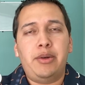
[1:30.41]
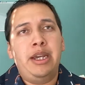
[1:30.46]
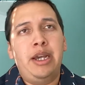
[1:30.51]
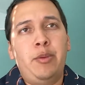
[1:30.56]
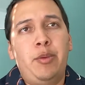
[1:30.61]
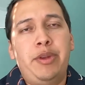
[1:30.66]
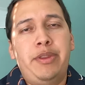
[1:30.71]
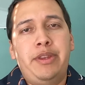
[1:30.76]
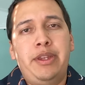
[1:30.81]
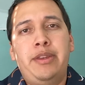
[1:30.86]
And
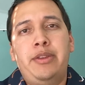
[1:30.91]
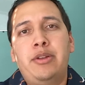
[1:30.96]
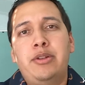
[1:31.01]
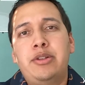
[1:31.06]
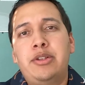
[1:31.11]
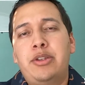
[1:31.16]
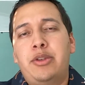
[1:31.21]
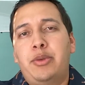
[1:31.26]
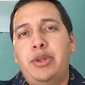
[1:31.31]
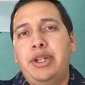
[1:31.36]
within
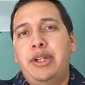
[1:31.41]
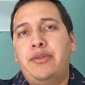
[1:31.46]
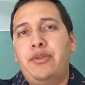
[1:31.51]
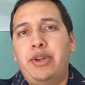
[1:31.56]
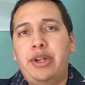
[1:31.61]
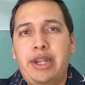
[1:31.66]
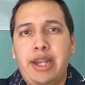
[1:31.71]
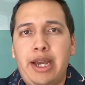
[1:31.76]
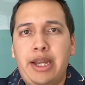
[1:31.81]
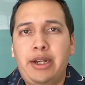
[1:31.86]
those 3
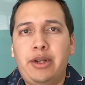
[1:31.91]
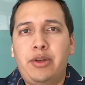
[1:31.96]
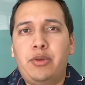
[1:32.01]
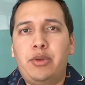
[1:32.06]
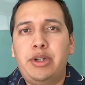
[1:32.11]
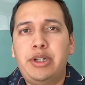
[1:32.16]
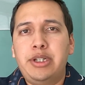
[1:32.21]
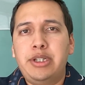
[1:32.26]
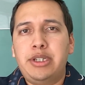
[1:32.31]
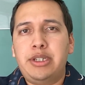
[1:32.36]
different
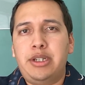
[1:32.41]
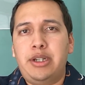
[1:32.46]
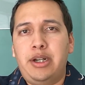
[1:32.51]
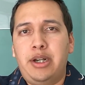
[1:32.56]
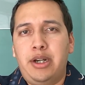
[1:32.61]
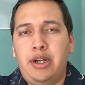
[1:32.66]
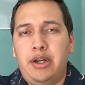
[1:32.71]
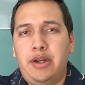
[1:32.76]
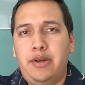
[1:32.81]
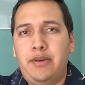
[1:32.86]
categories
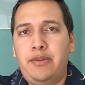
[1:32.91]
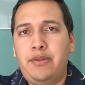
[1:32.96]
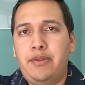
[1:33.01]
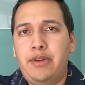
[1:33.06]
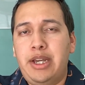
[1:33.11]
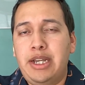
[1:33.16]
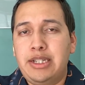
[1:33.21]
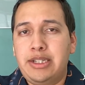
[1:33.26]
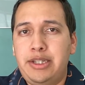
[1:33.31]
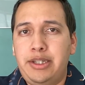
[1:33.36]
of
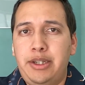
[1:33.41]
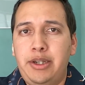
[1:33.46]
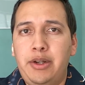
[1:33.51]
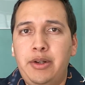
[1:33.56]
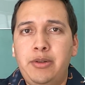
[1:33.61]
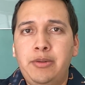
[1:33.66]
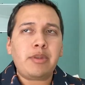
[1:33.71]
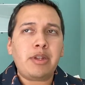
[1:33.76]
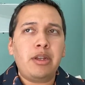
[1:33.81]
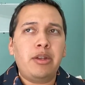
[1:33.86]

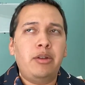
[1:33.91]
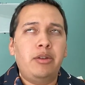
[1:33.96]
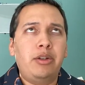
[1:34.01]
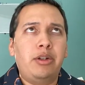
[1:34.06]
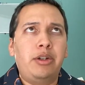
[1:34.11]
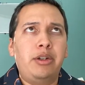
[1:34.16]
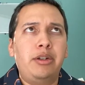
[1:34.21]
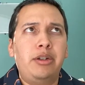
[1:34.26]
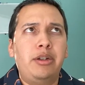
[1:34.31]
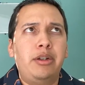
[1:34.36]
SEO, you'll
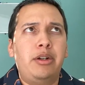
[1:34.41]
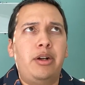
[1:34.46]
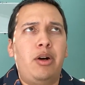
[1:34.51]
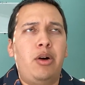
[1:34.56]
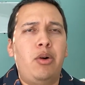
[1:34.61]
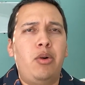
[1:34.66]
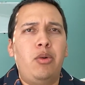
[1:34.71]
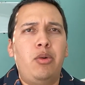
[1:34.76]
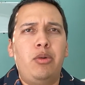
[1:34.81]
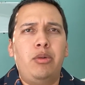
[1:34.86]
learn a
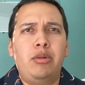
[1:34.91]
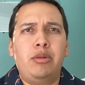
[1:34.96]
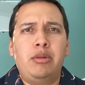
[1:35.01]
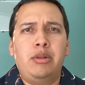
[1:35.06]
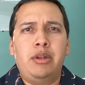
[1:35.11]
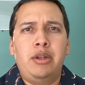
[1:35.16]
whole